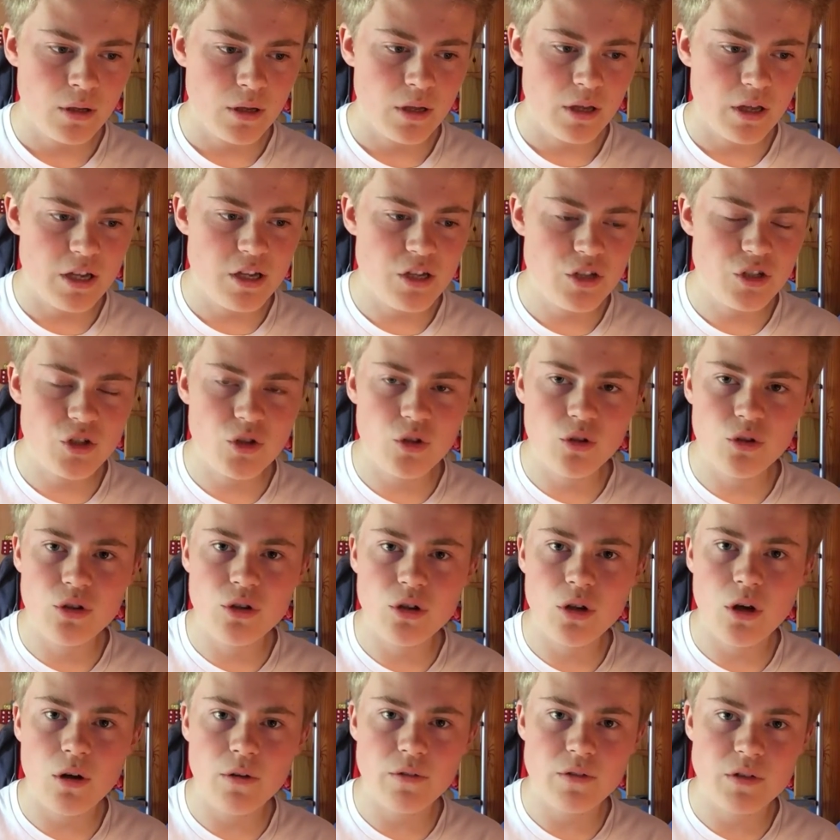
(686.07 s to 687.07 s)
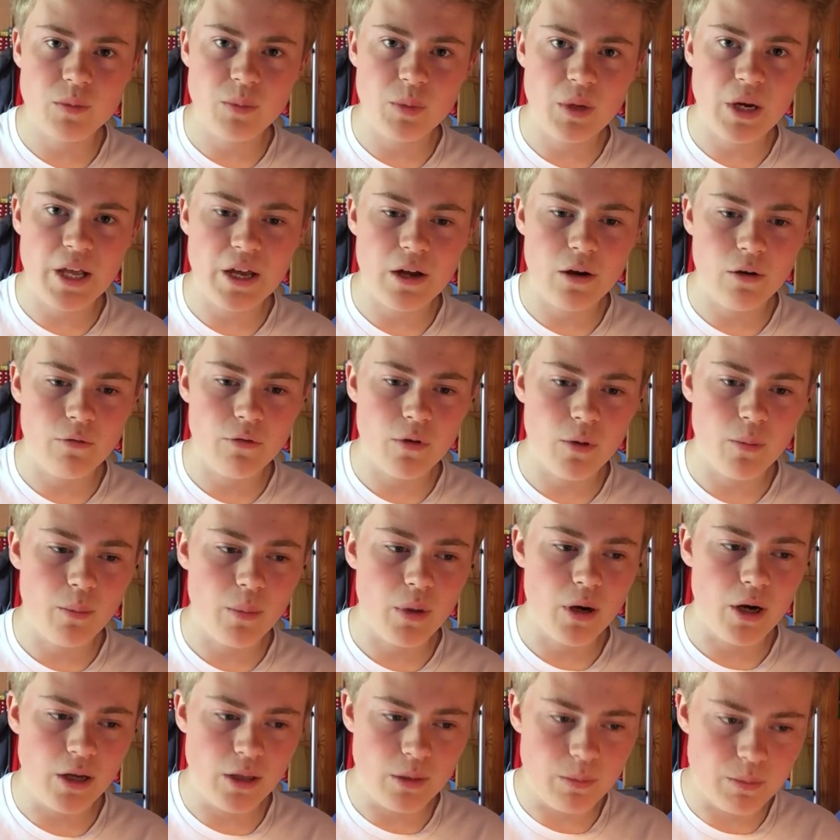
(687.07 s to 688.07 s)
he's good enough to play up front
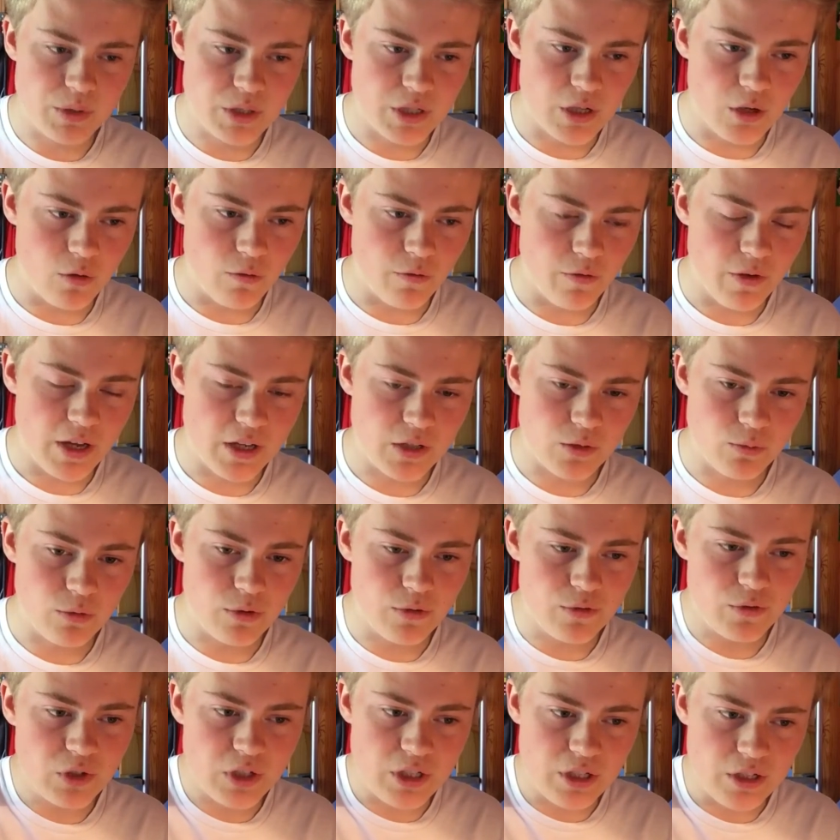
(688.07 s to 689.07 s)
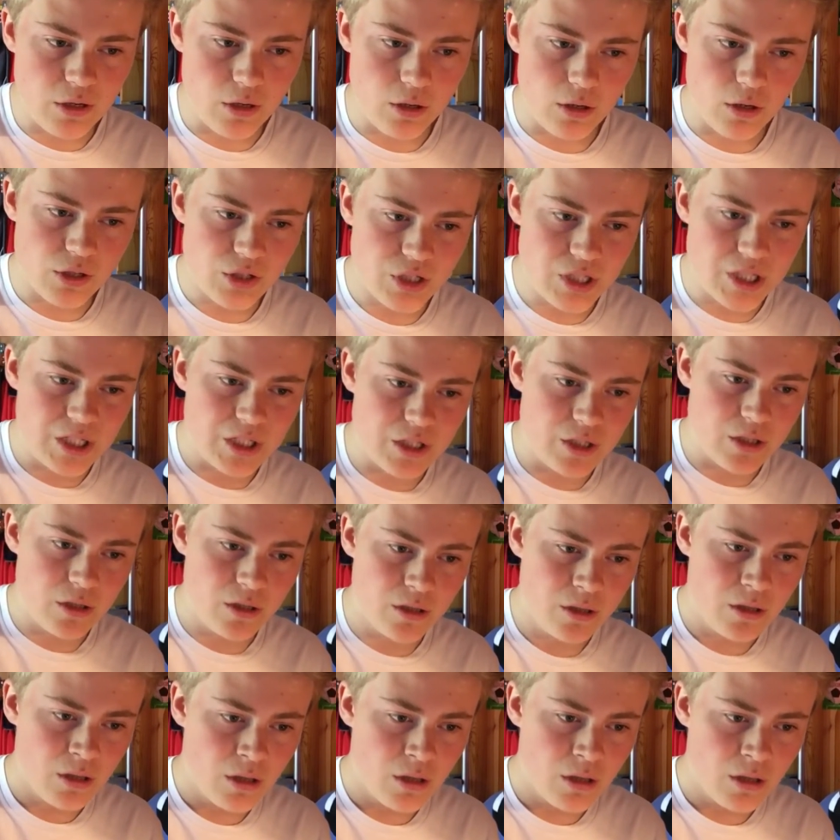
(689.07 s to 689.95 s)
by himself, as we've seen last season.